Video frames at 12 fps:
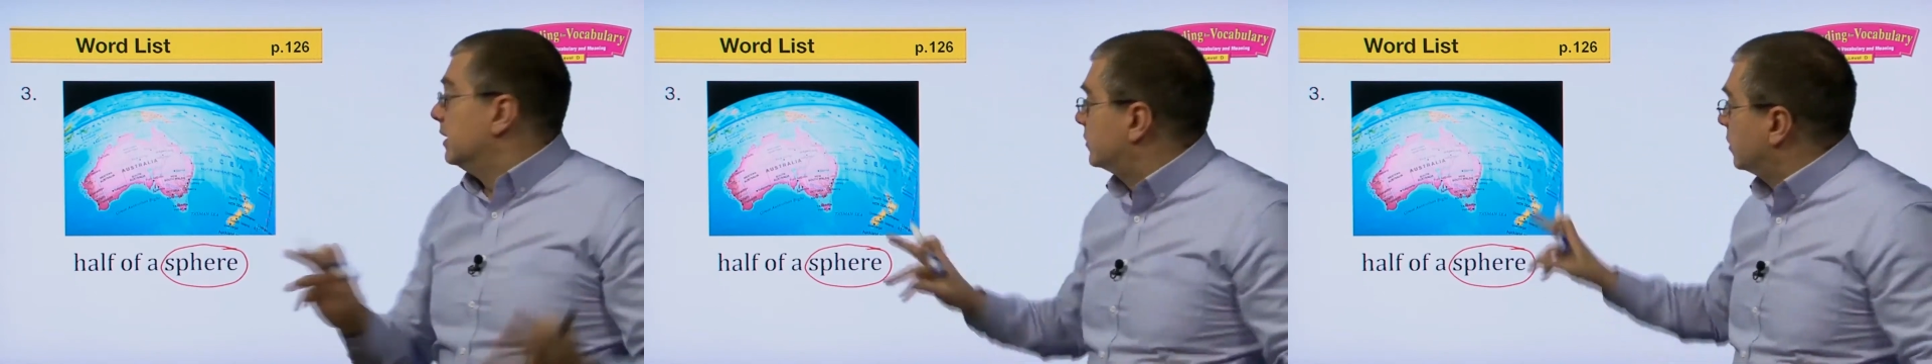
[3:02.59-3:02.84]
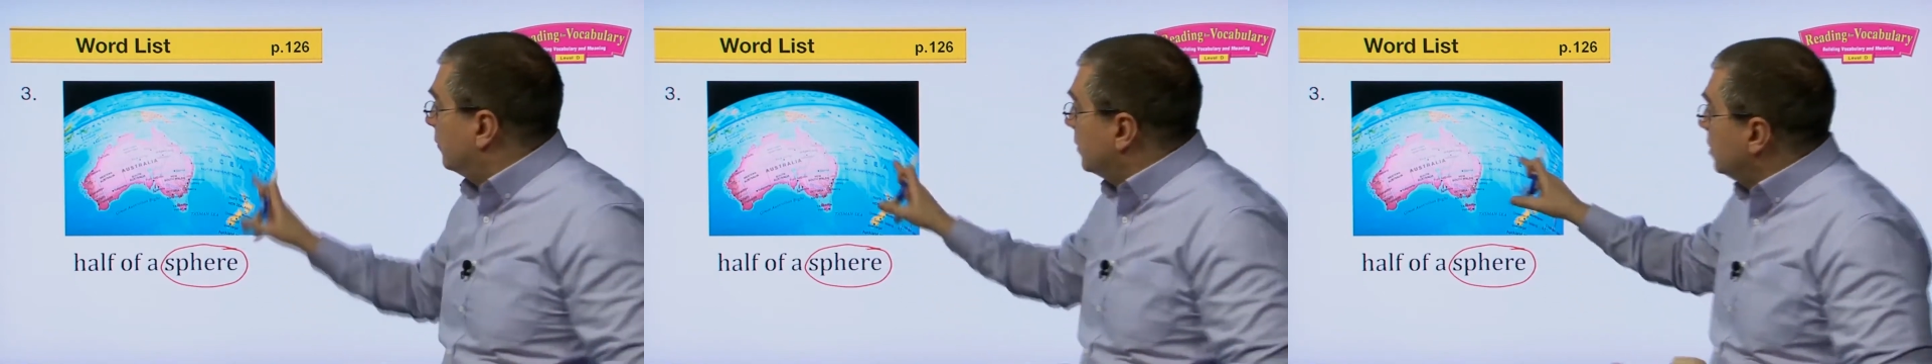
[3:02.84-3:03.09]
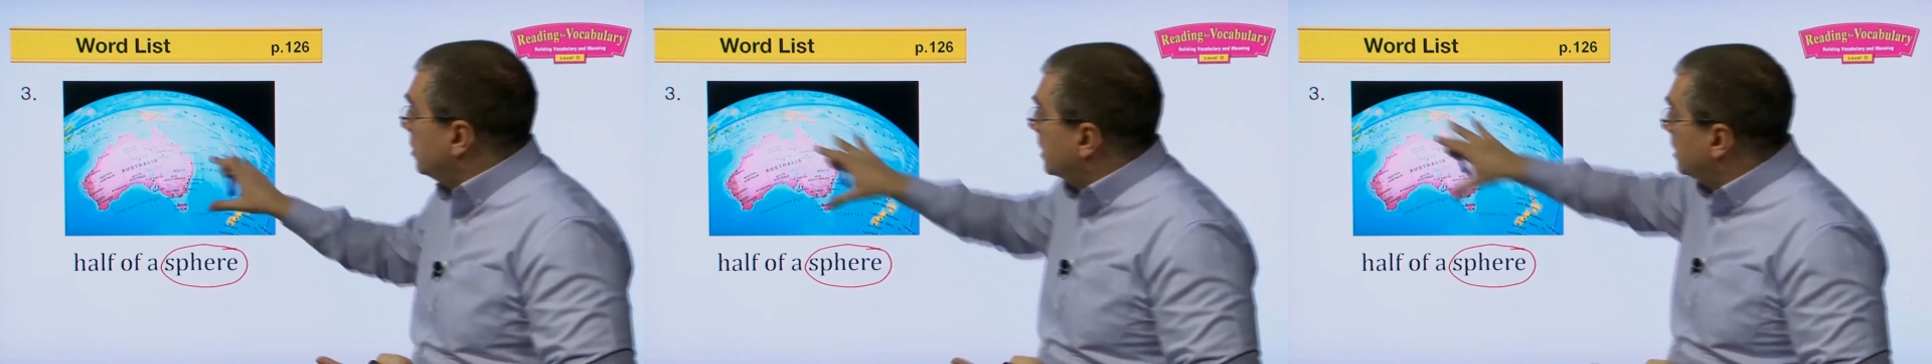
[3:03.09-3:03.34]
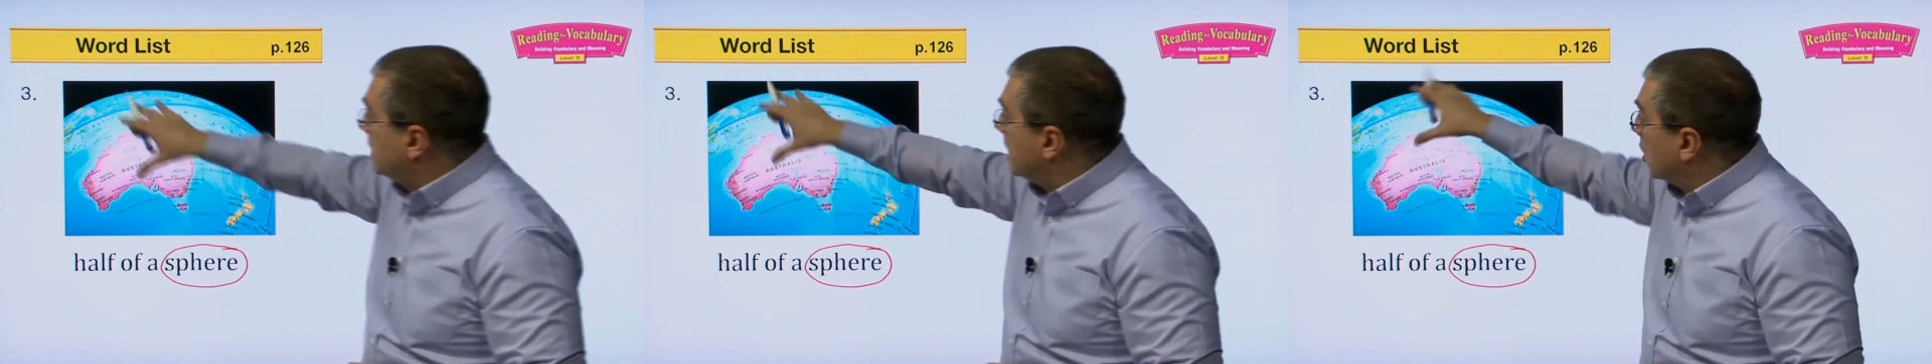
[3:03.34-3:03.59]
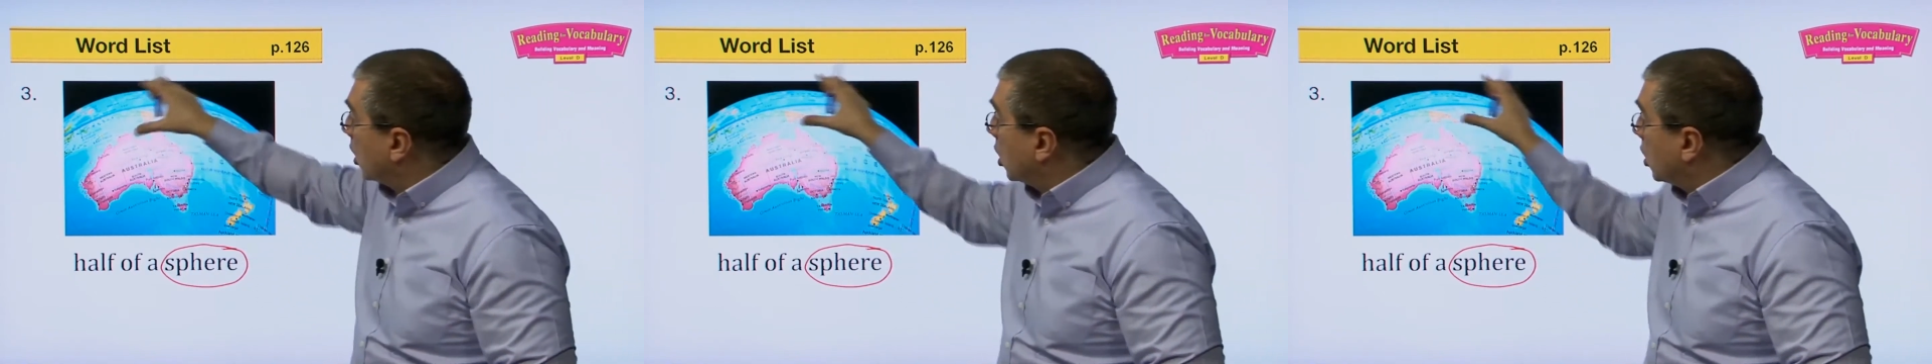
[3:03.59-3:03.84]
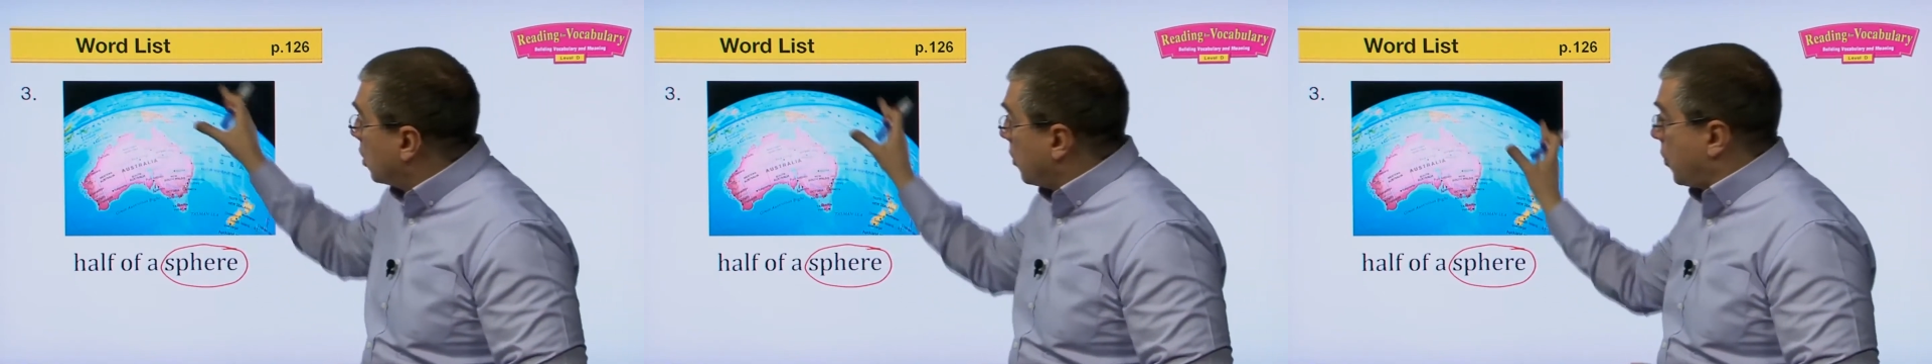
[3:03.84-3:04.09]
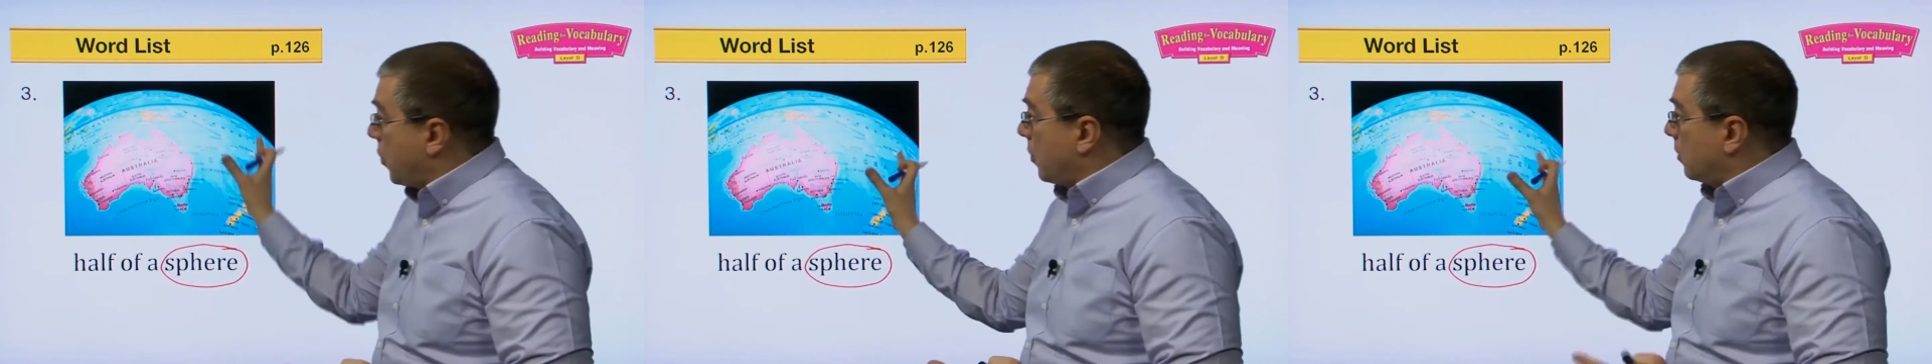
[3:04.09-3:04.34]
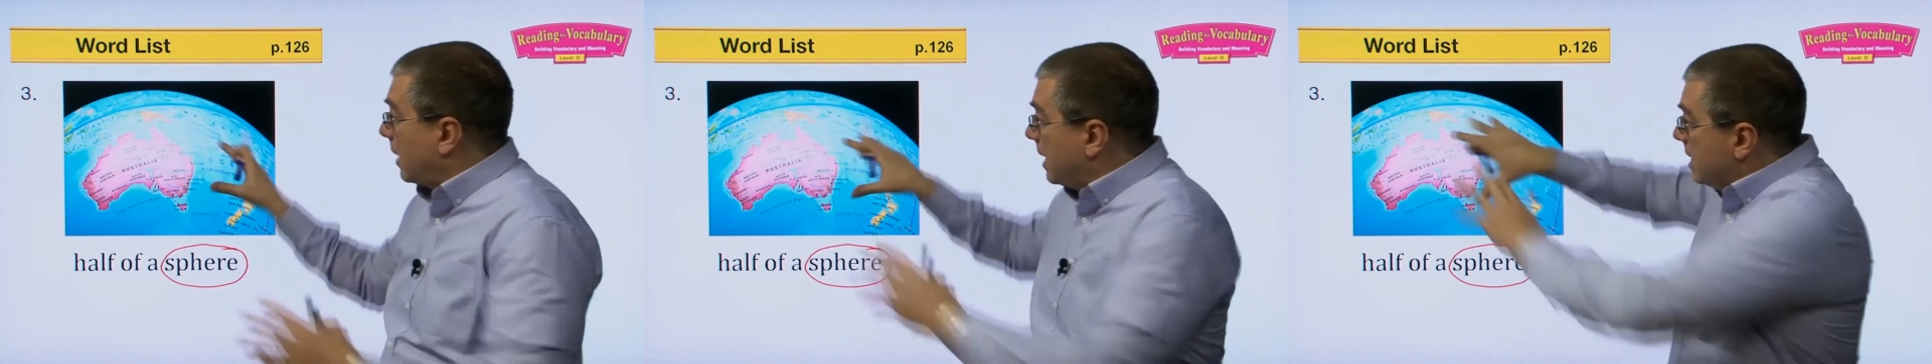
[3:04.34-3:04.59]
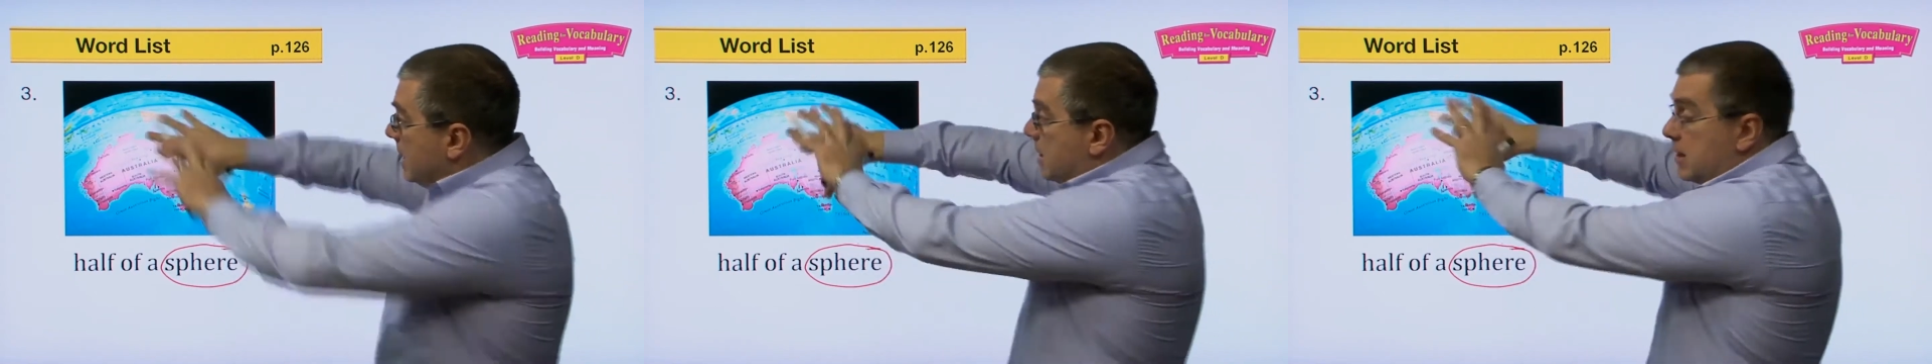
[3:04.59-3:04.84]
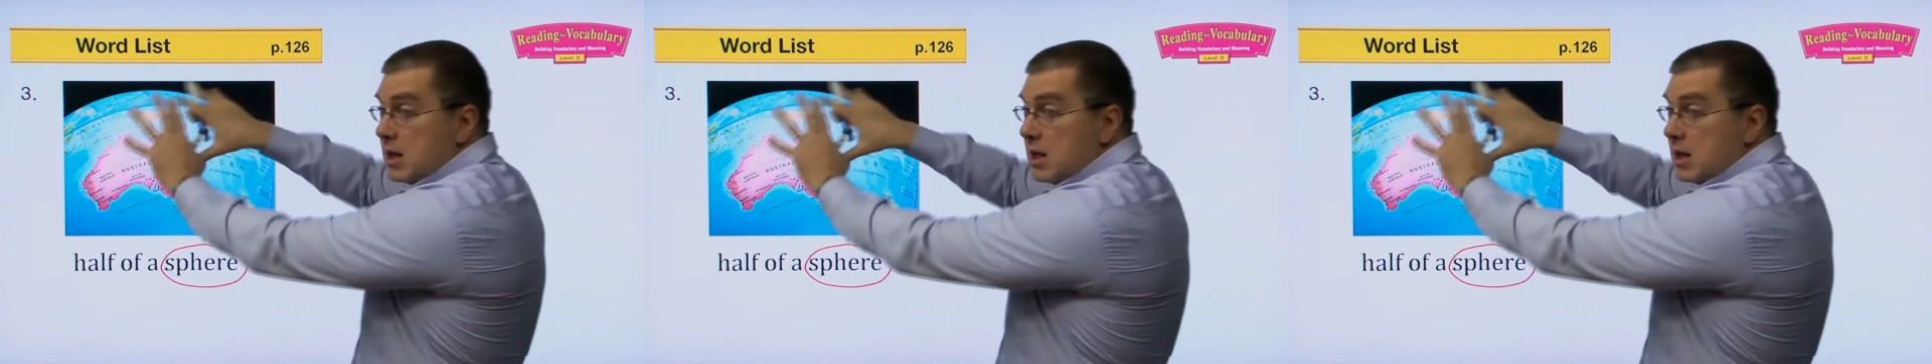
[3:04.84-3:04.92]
So if we look at the earth, right?